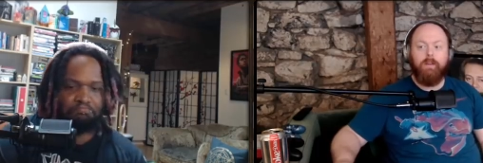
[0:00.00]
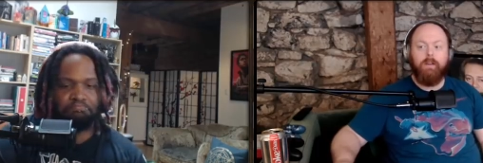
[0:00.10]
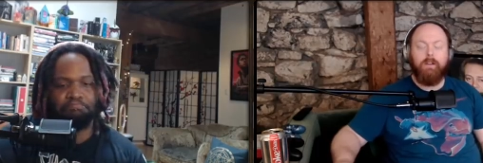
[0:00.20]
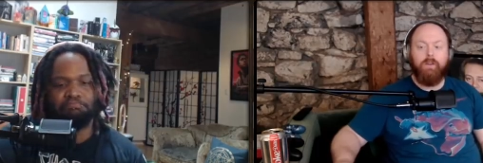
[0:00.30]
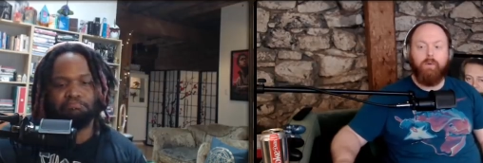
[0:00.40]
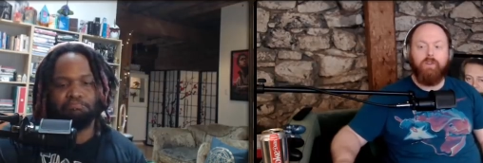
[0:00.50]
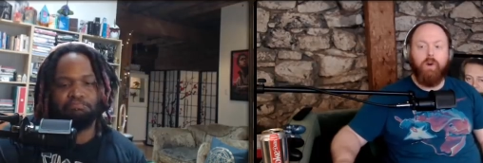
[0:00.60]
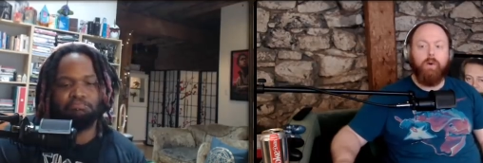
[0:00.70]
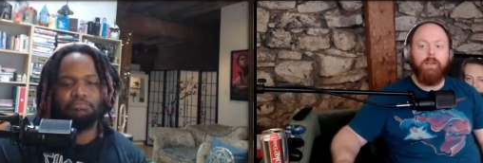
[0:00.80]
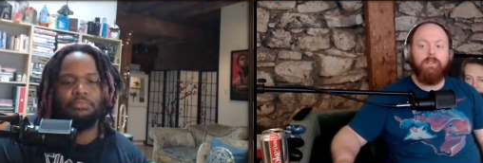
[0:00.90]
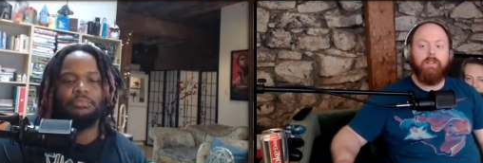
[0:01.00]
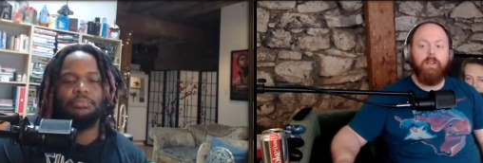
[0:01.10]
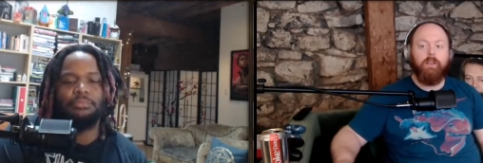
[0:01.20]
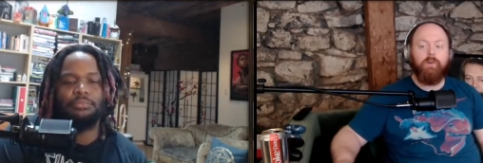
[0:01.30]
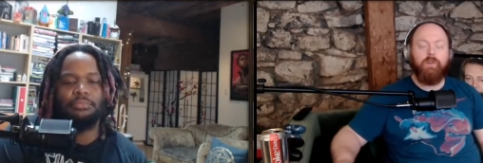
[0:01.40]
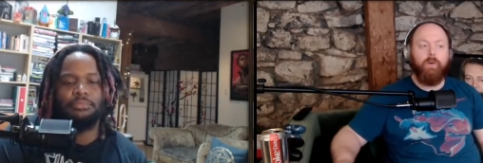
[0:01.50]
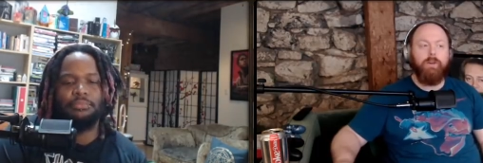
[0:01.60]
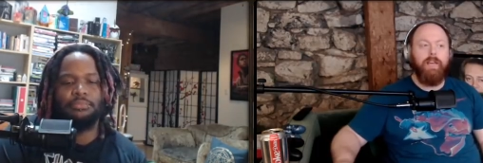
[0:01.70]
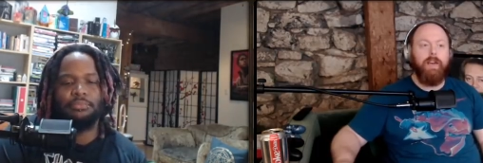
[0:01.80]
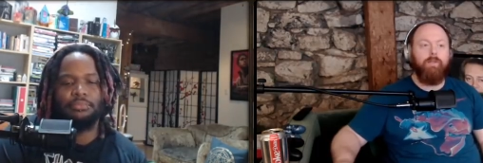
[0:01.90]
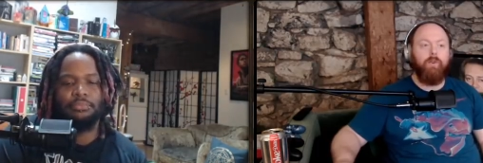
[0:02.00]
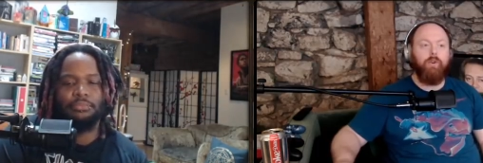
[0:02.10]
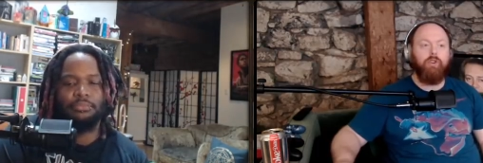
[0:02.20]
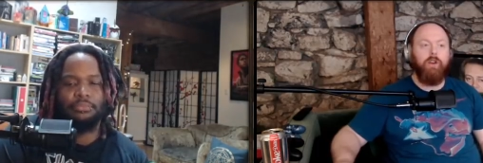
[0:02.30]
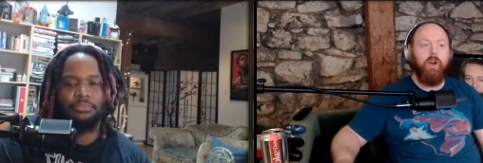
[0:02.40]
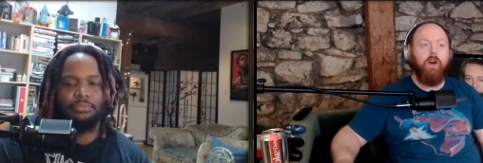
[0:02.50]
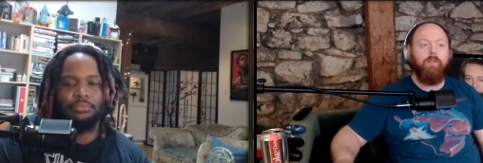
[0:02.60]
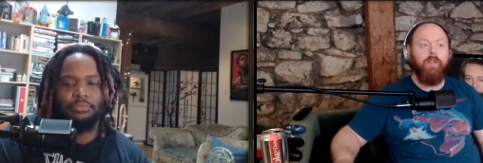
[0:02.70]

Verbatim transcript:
Speaker 1: because there was always there was always that version of